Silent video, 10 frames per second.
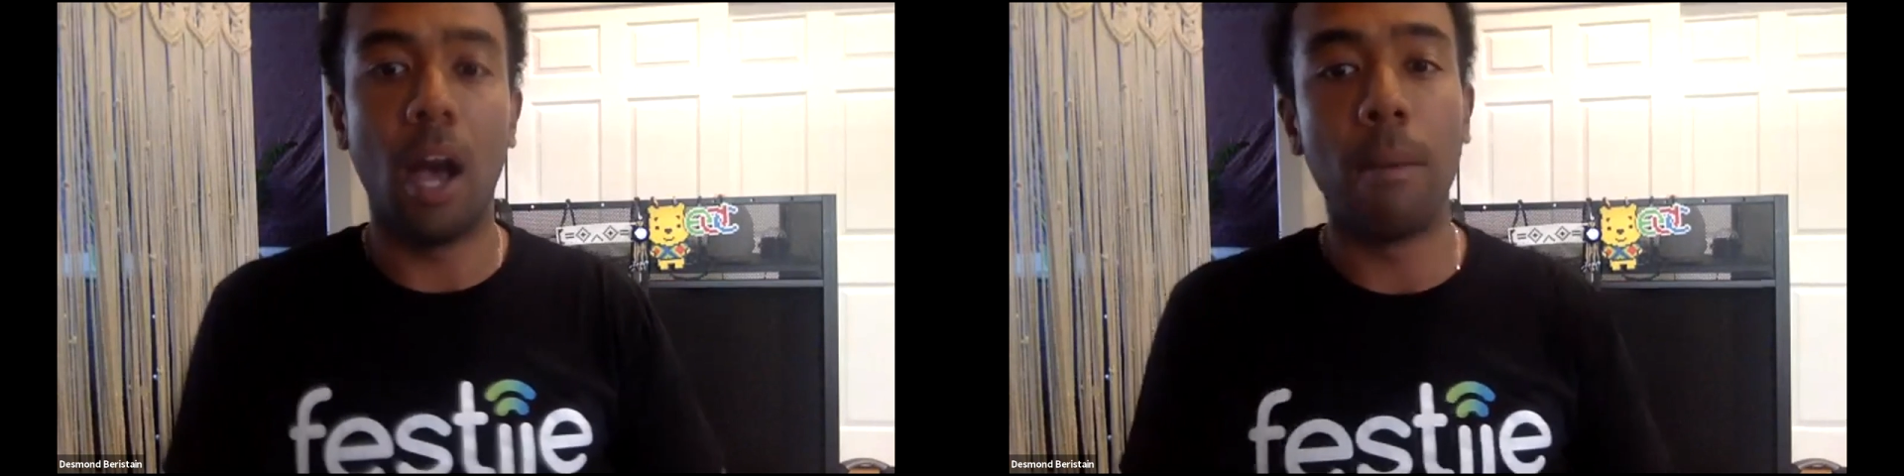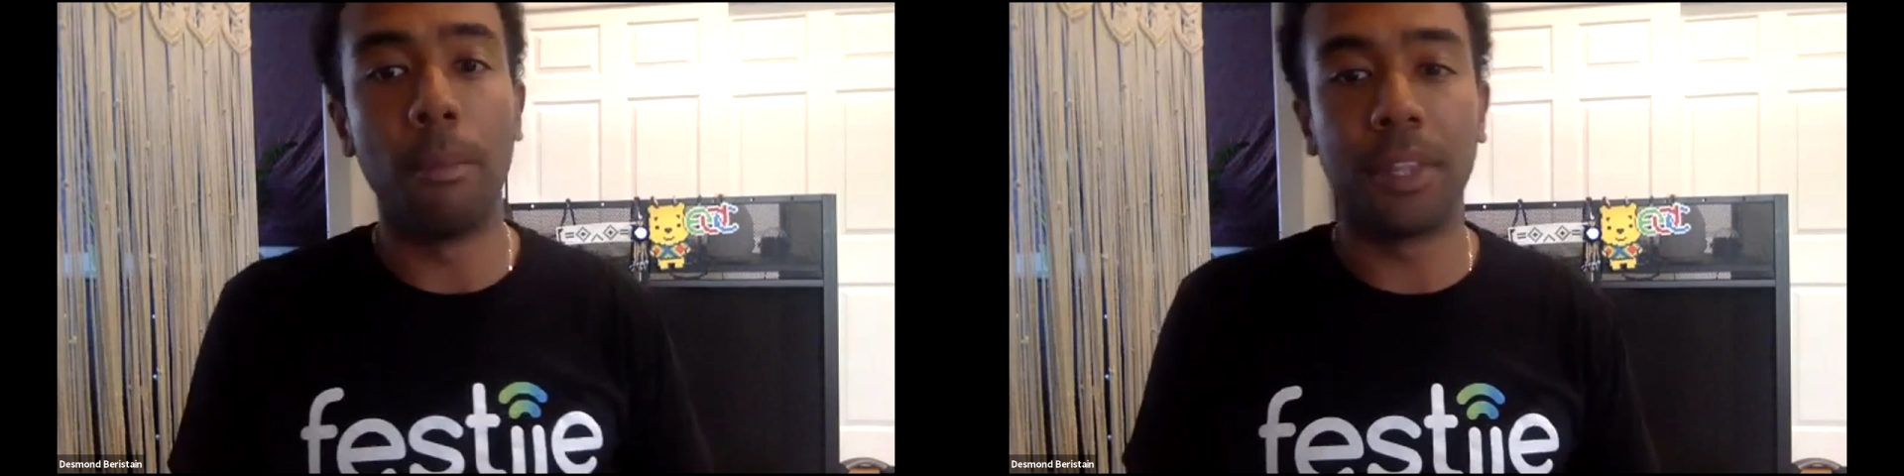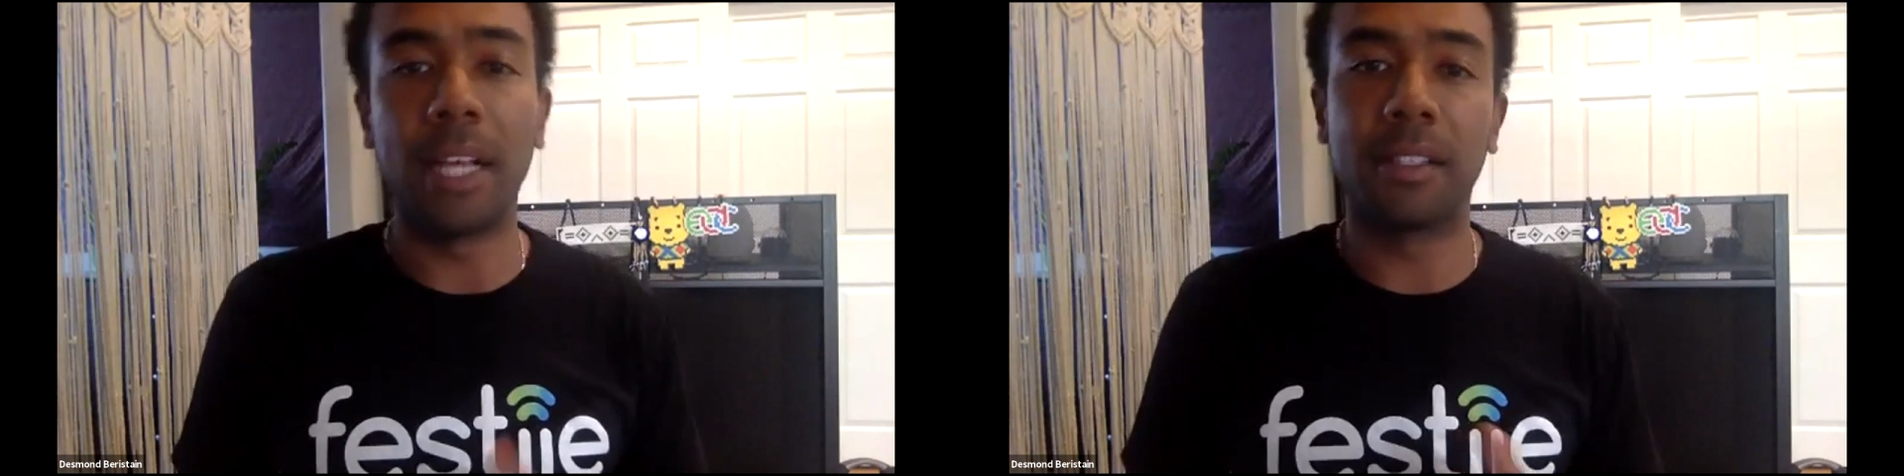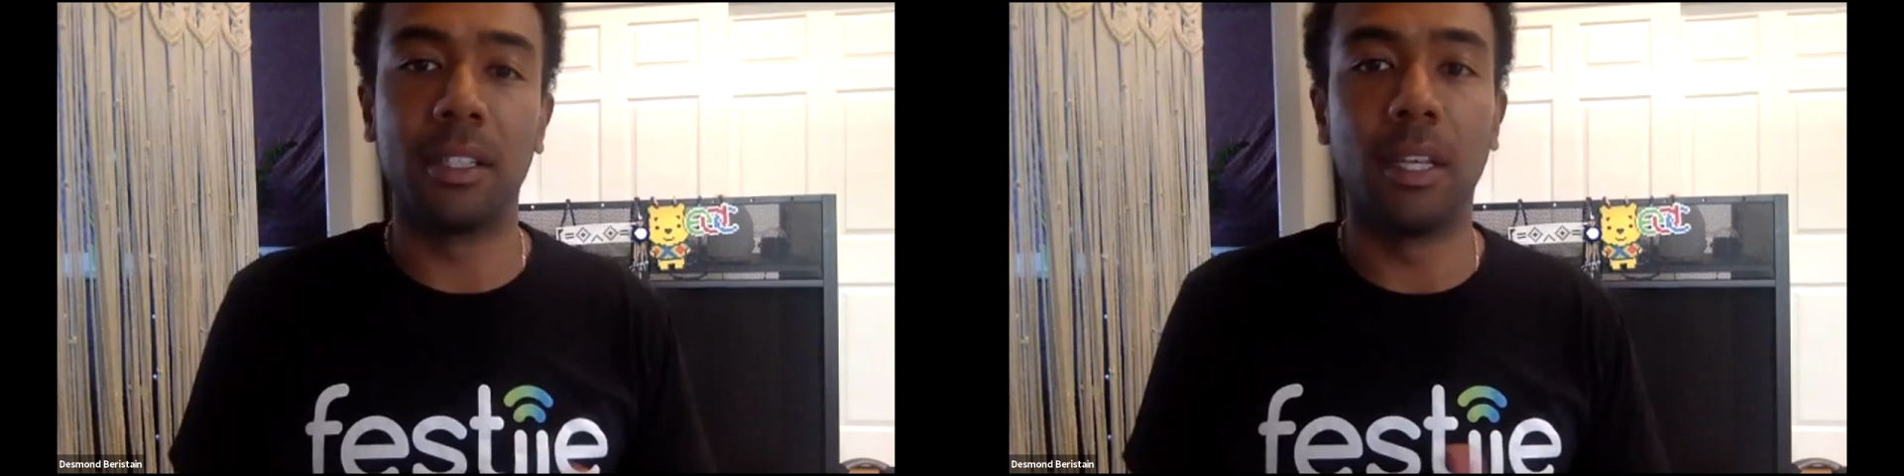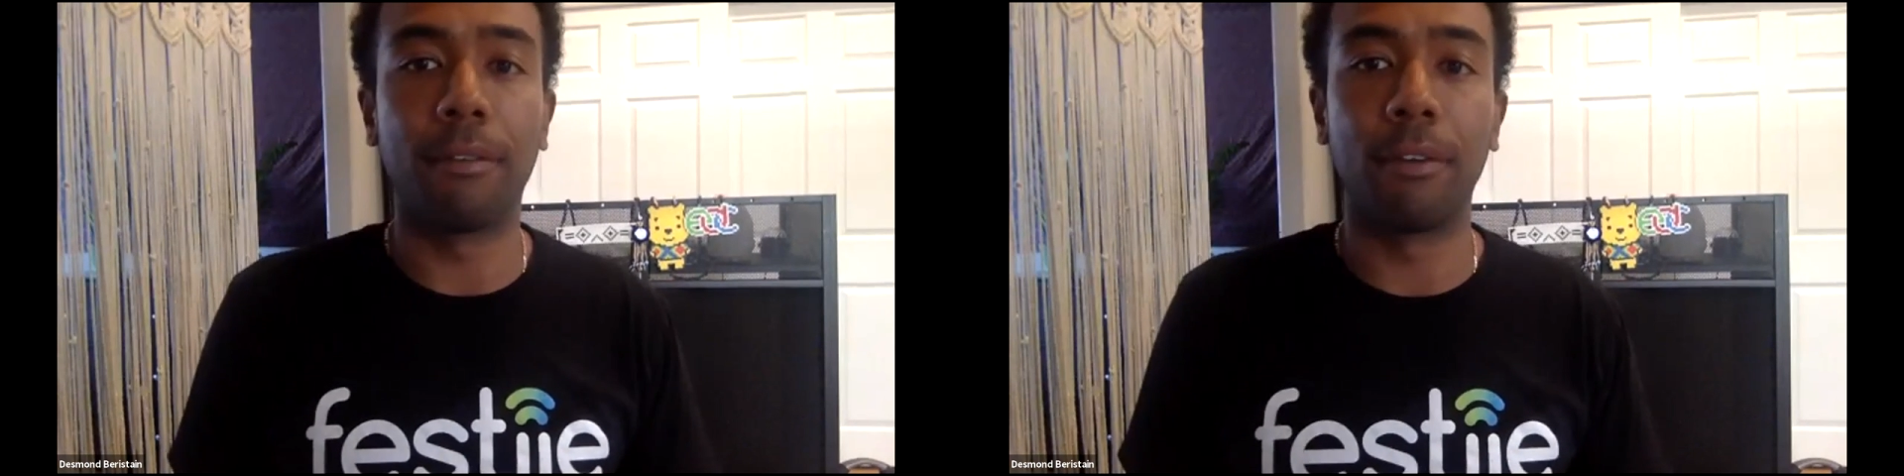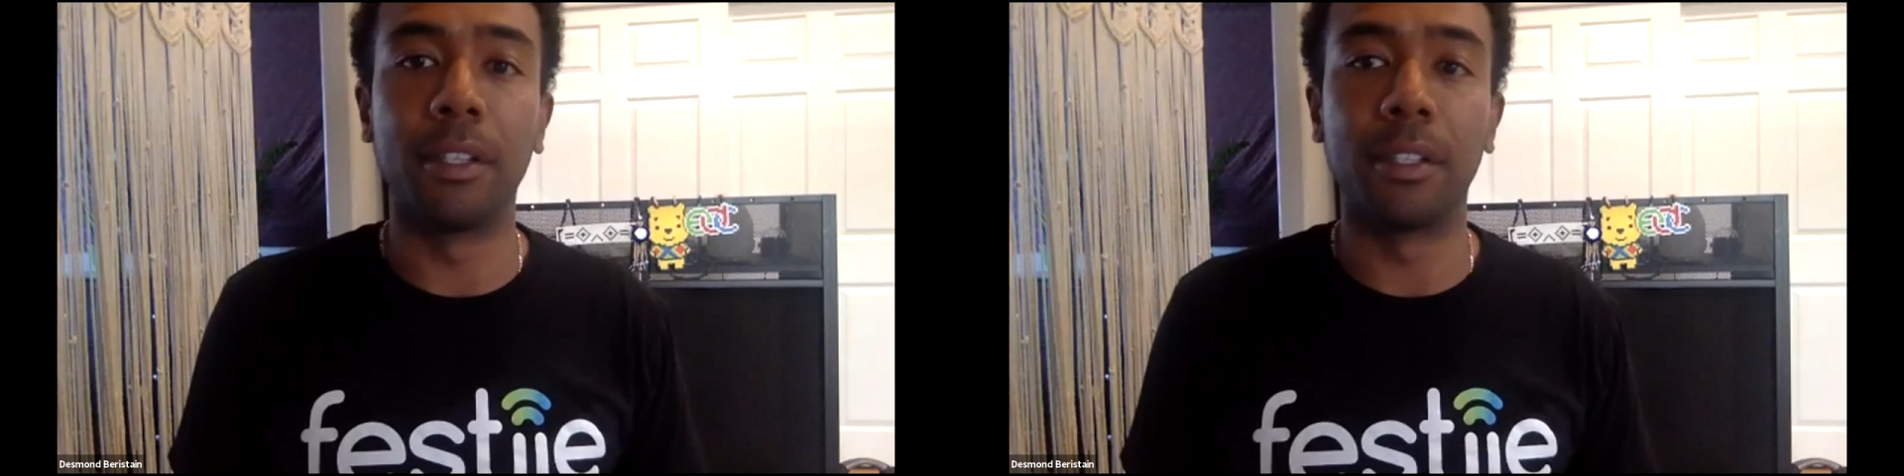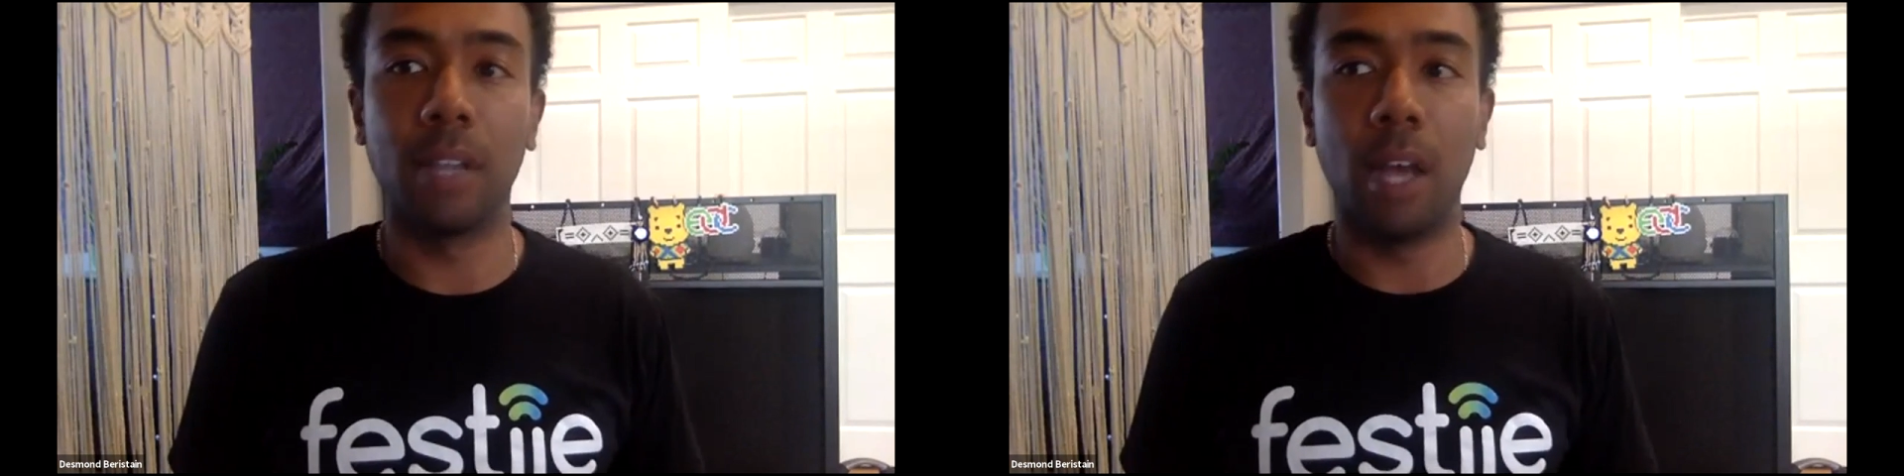But that's the difference.